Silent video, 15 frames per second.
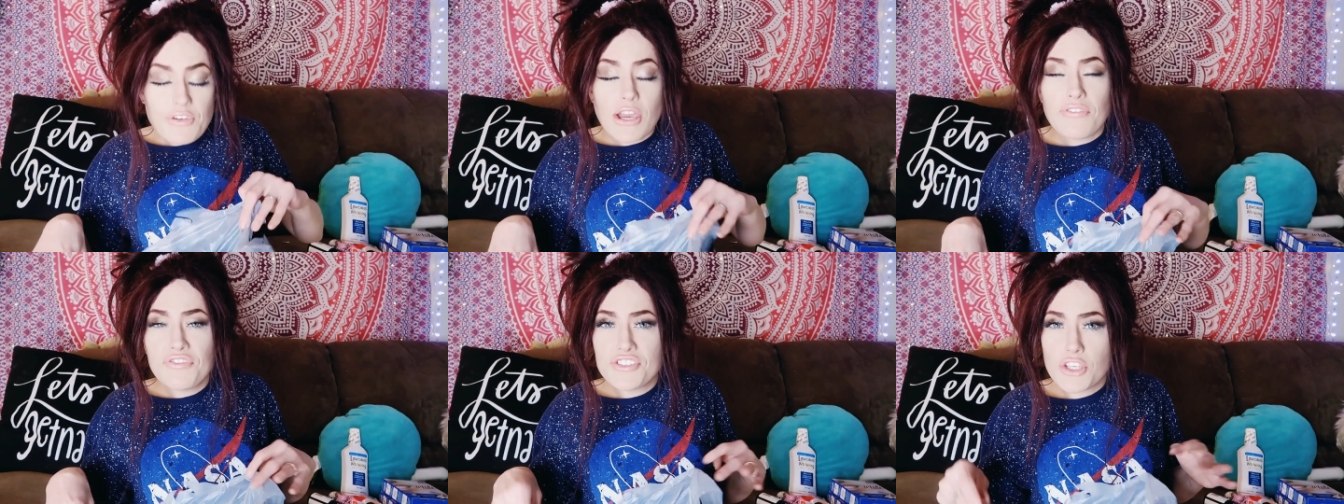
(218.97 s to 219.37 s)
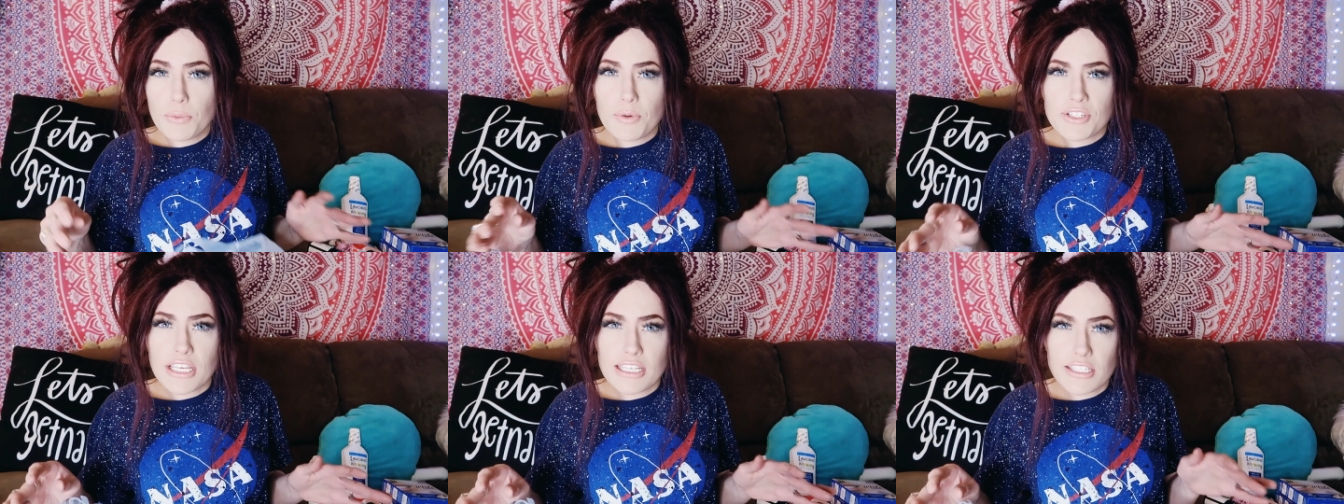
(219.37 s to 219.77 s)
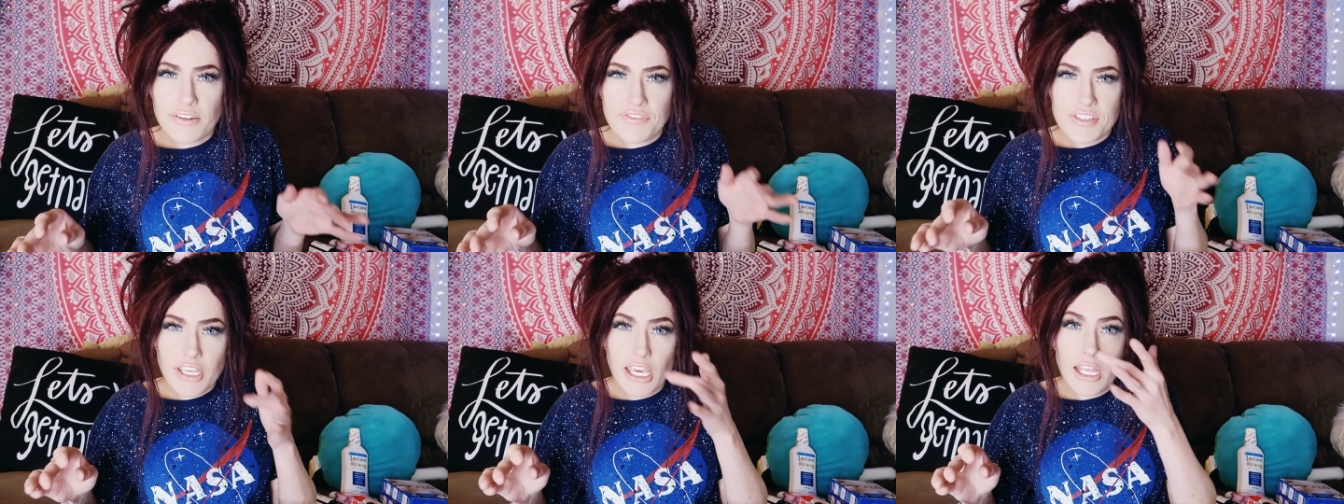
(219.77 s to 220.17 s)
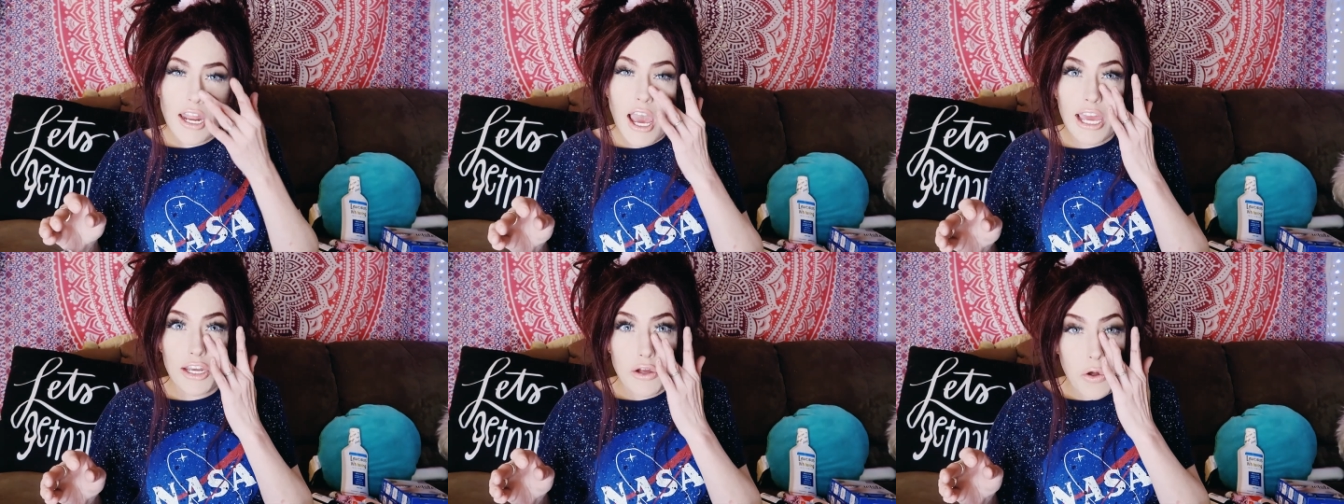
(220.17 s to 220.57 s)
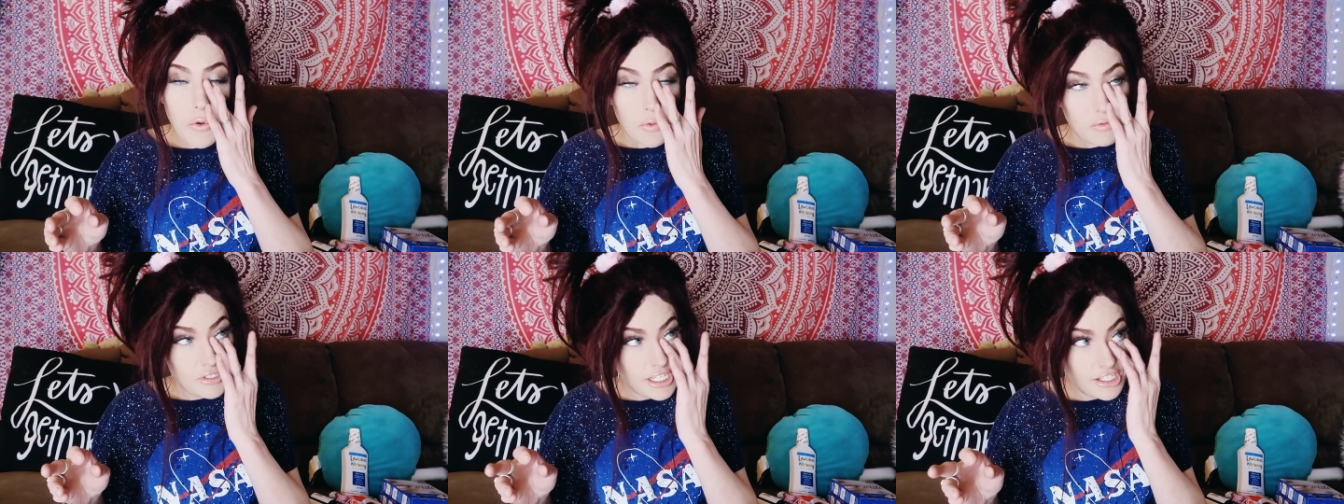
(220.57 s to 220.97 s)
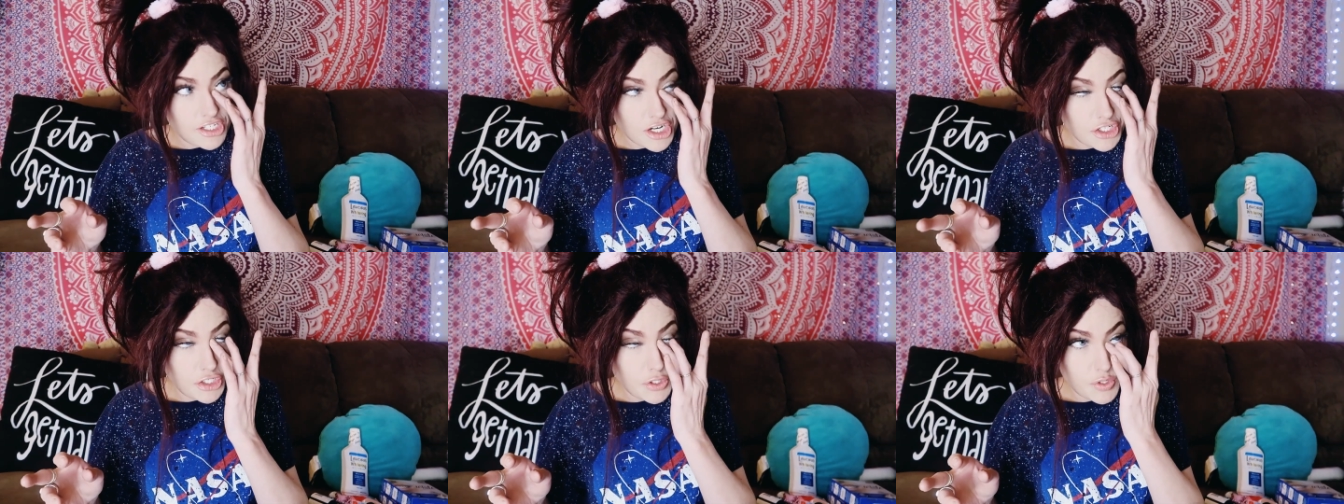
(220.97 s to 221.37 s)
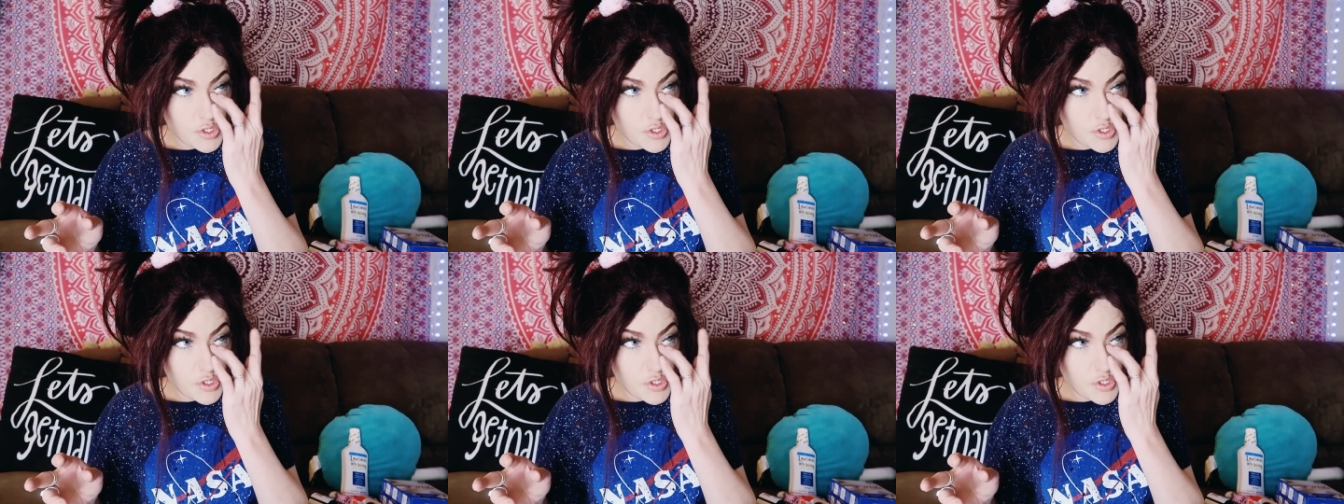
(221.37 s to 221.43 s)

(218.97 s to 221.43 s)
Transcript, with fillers: If you have super sensitive skin, I don't suggest